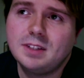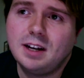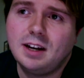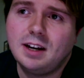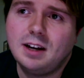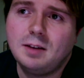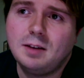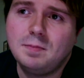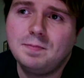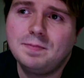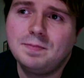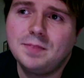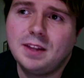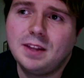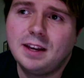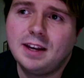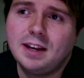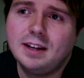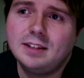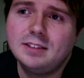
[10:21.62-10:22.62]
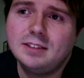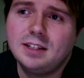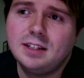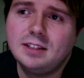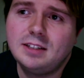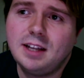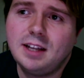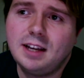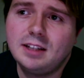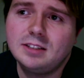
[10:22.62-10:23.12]
And
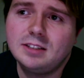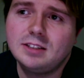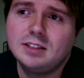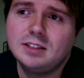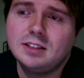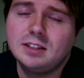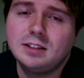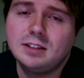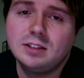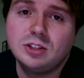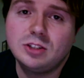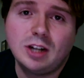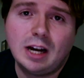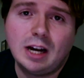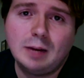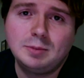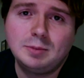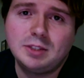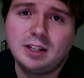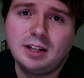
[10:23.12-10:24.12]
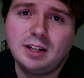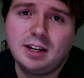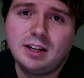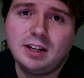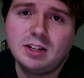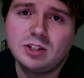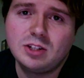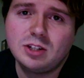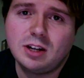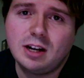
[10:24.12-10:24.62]
it takes jobs,
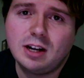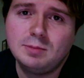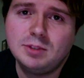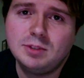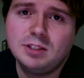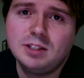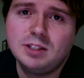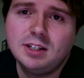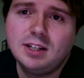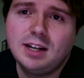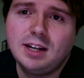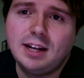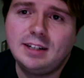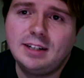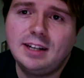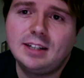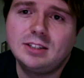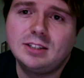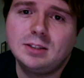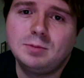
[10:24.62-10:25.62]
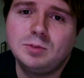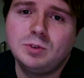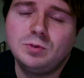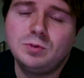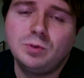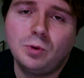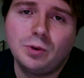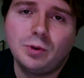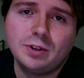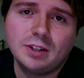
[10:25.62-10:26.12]
Canadian jobs, and takes them to
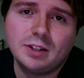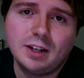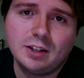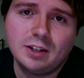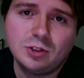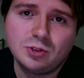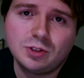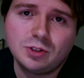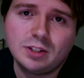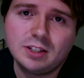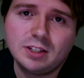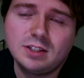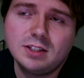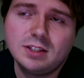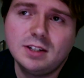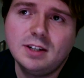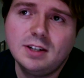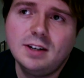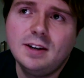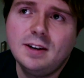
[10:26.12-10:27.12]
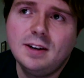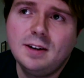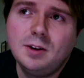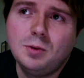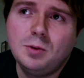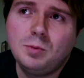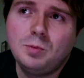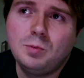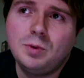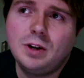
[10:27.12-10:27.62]
foreign countries
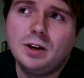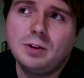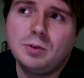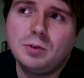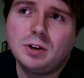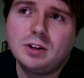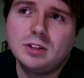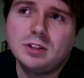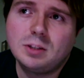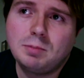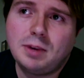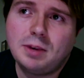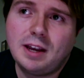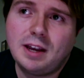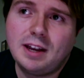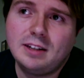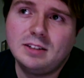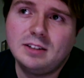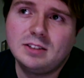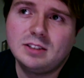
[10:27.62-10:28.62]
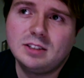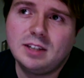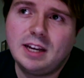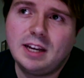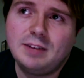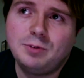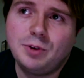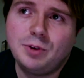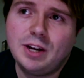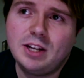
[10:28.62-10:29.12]
where workers are paid
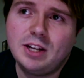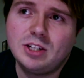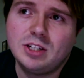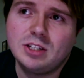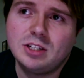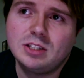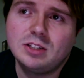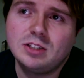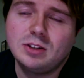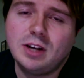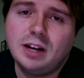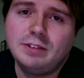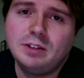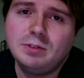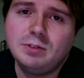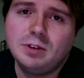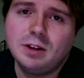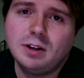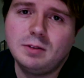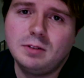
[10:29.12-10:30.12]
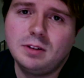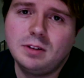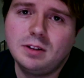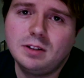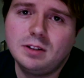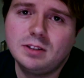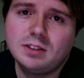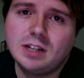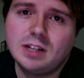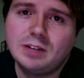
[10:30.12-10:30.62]
slave wages. So everyone
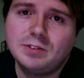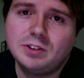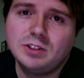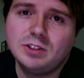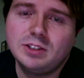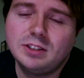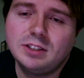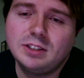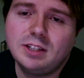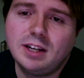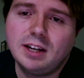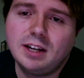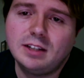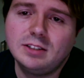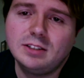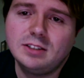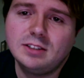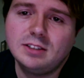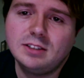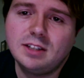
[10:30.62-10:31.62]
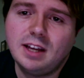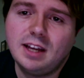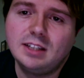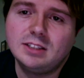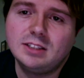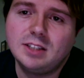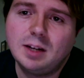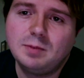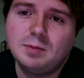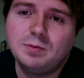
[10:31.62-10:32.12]
suffers in the end,
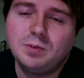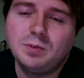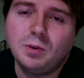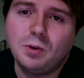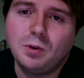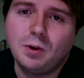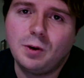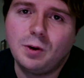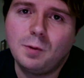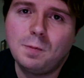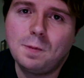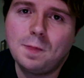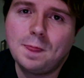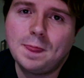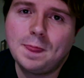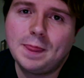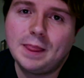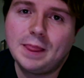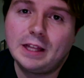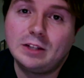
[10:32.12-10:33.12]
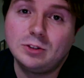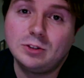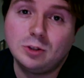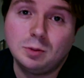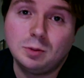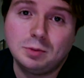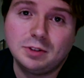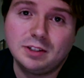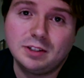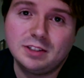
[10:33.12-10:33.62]
except for the
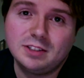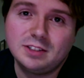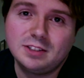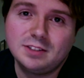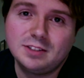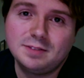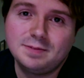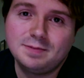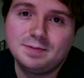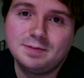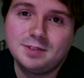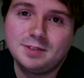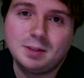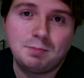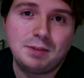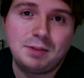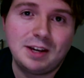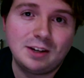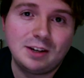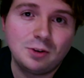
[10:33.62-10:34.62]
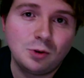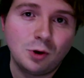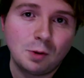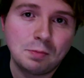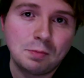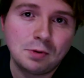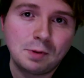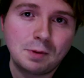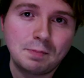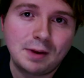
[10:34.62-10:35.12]
globalists, the big
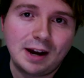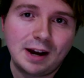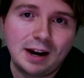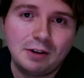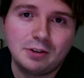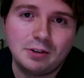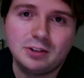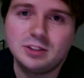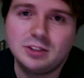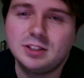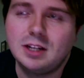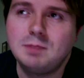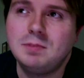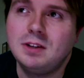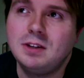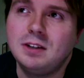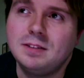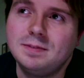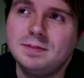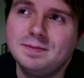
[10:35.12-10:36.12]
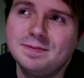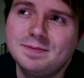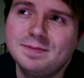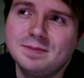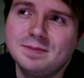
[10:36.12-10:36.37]
corporate powers, I mean.